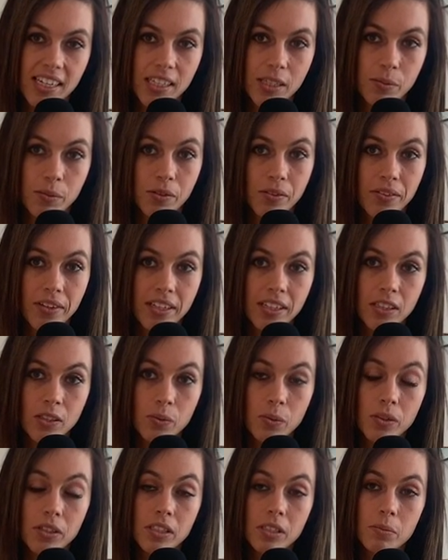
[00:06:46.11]
States
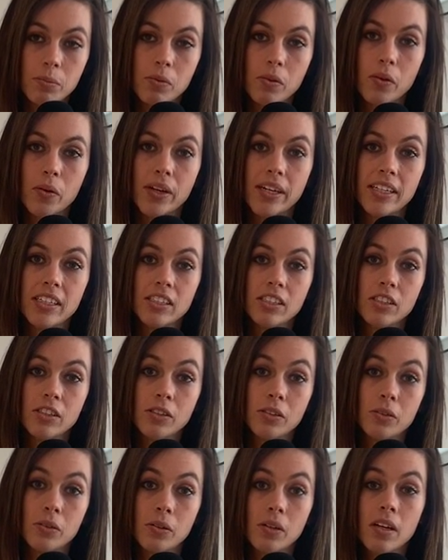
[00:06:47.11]
Marines were deployed
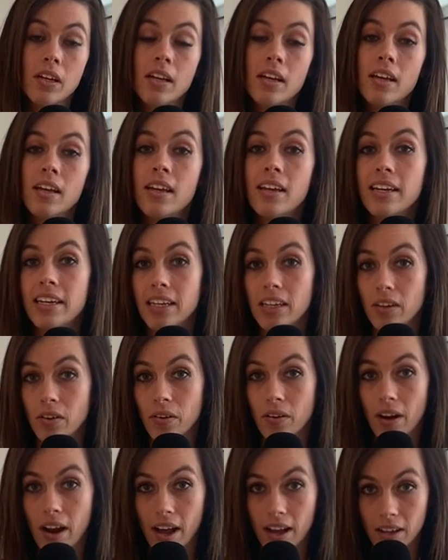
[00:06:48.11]
to
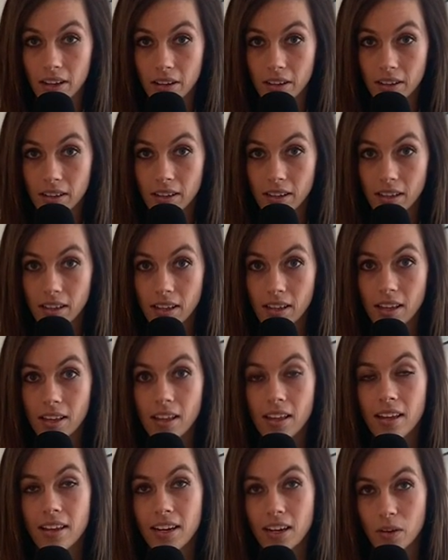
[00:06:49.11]
Nicaragua,
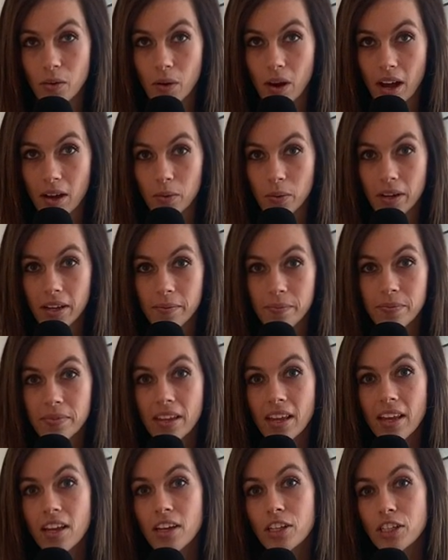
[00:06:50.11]
Nicaragua
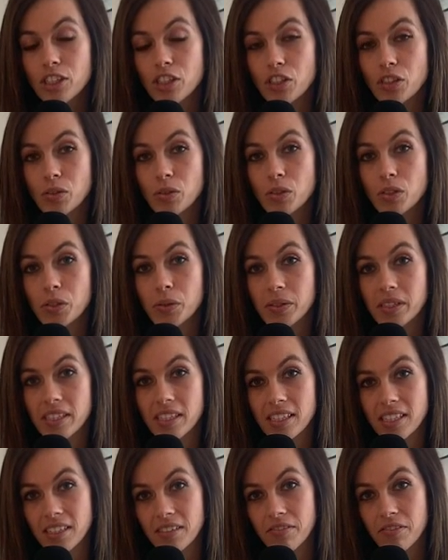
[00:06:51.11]
due to
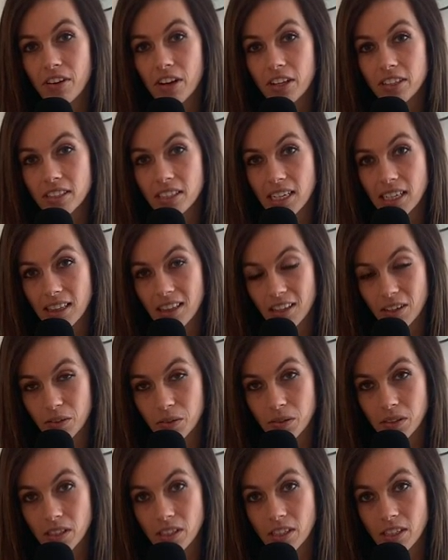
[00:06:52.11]
its default on
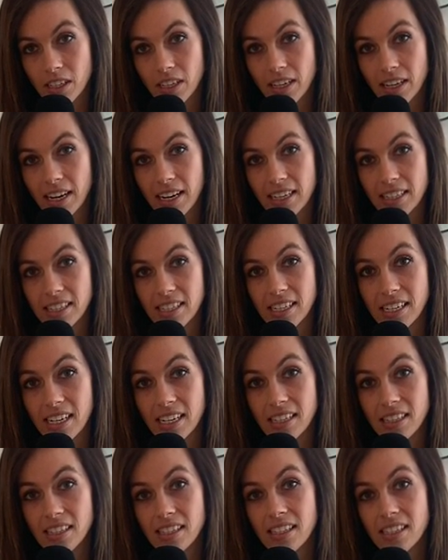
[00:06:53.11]
loans to the United
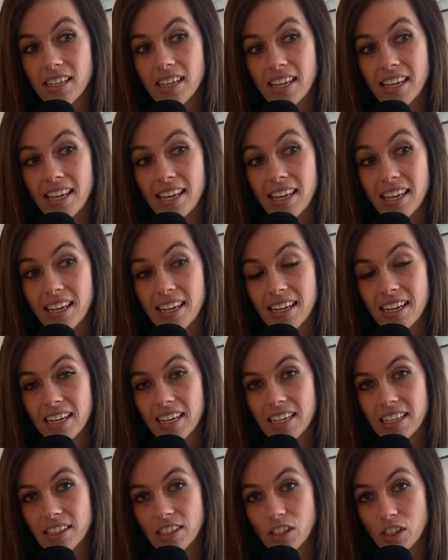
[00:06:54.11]
States and
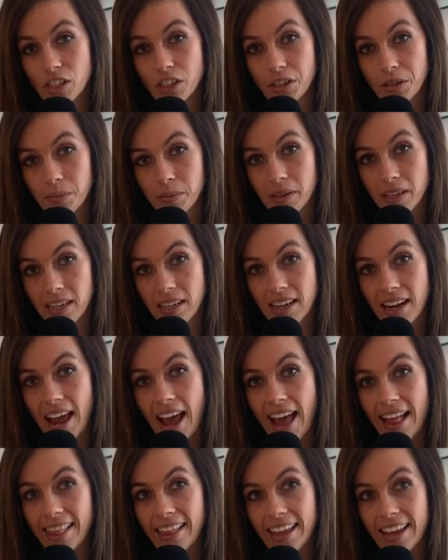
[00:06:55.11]
its European
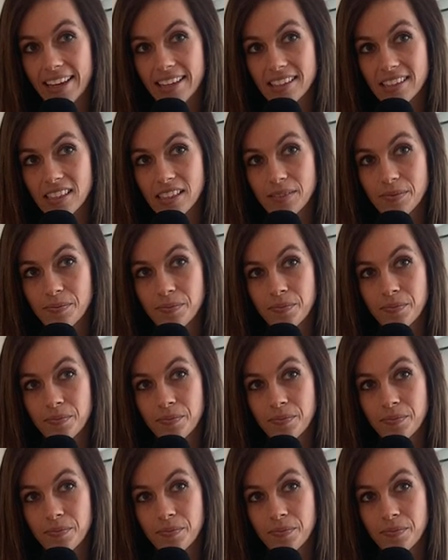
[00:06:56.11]
allies.